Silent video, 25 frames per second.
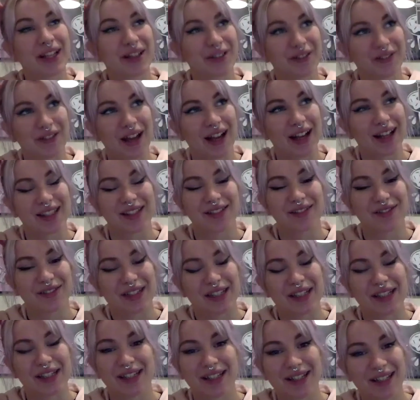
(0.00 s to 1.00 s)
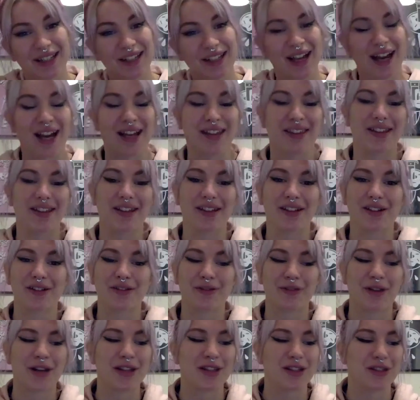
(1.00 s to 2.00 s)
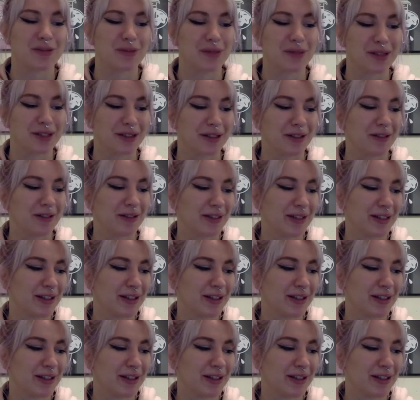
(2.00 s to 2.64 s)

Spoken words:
effective, and I think your friends will be